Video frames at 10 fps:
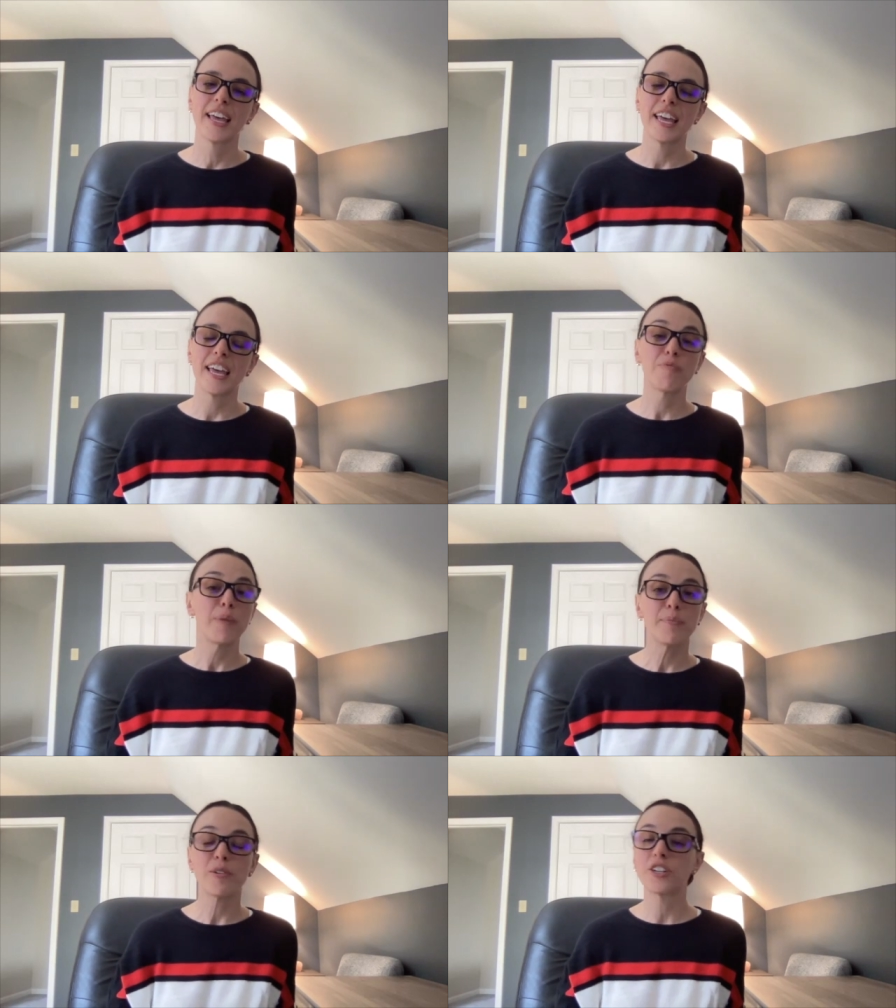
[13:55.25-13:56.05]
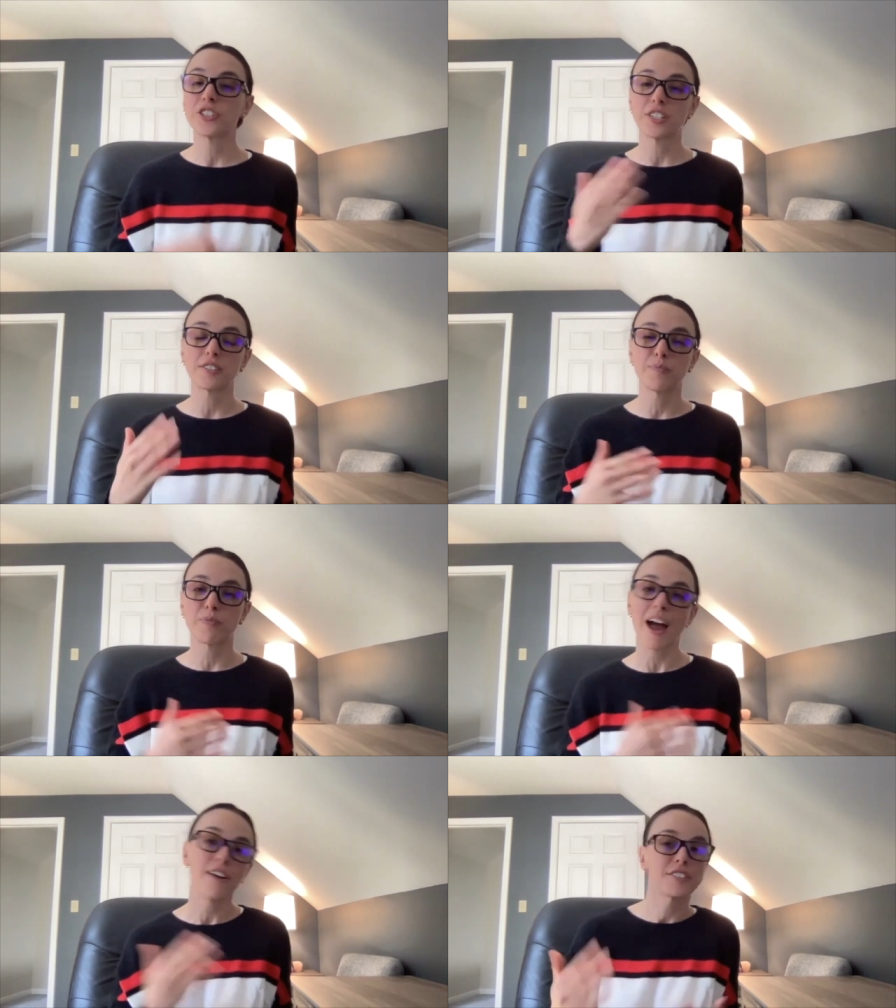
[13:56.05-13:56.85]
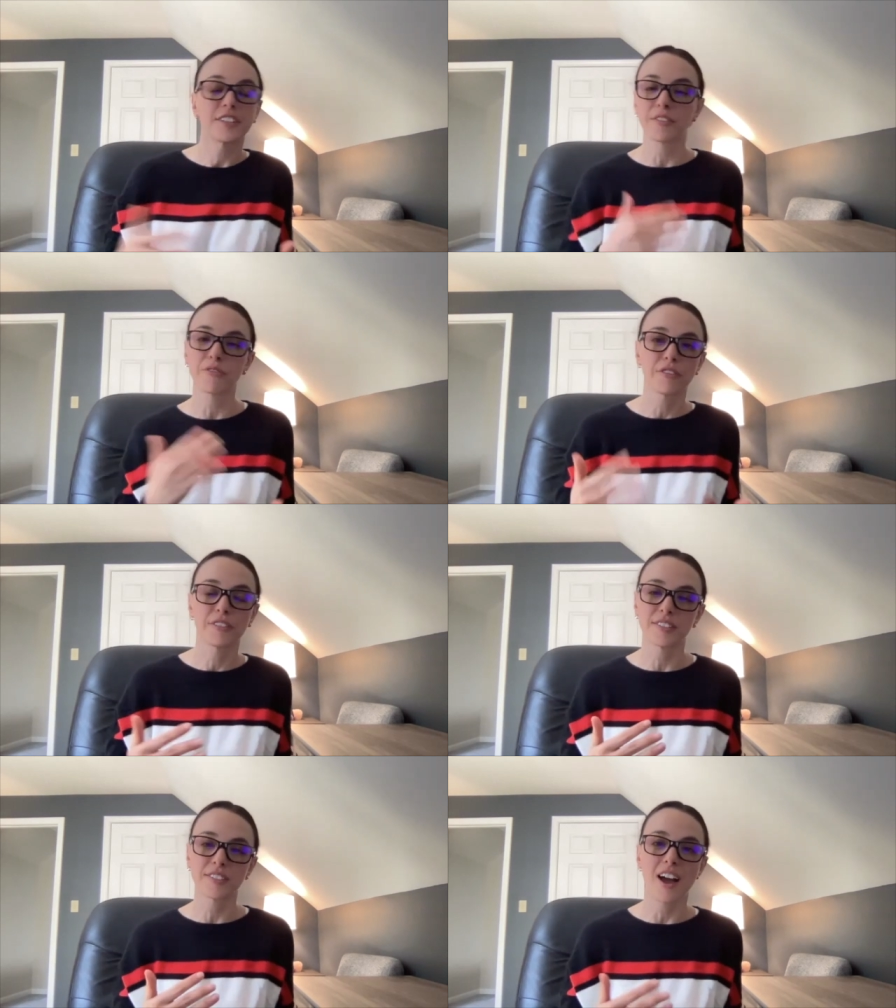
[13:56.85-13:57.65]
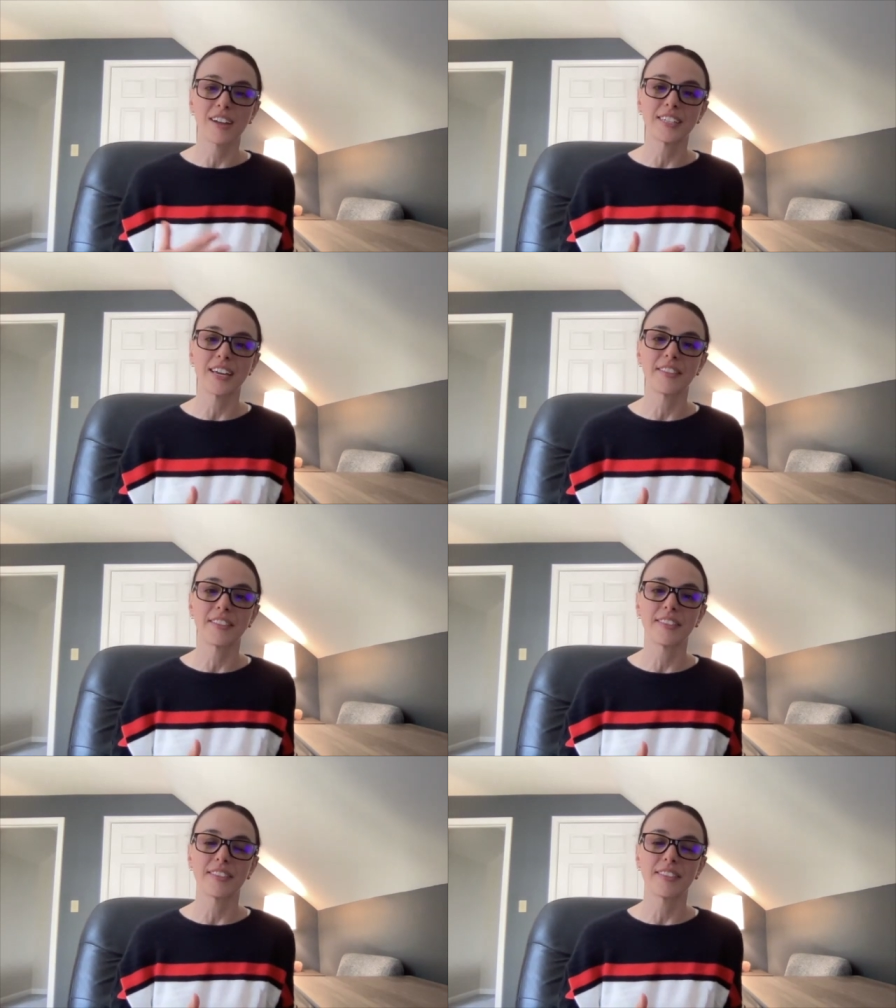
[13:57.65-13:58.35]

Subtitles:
if people are just browsing through this content,